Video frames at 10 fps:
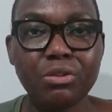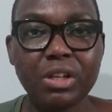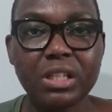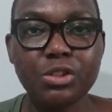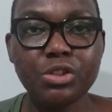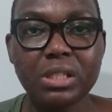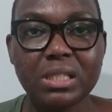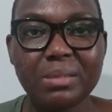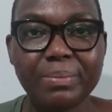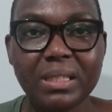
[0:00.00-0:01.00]
your condition
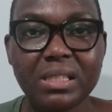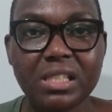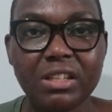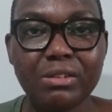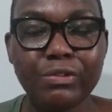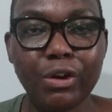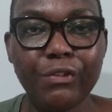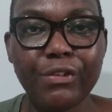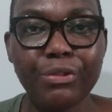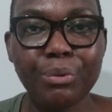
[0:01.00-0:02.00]
disability for
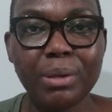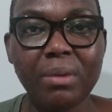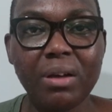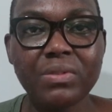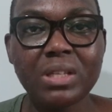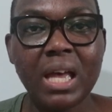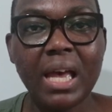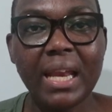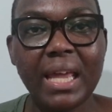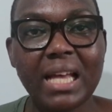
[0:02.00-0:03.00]
over 3 months,
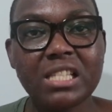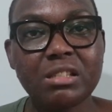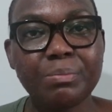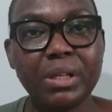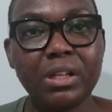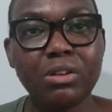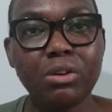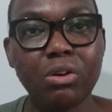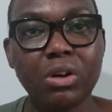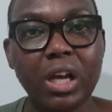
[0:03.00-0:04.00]
and it has to be
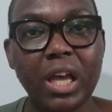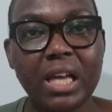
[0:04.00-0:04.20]
long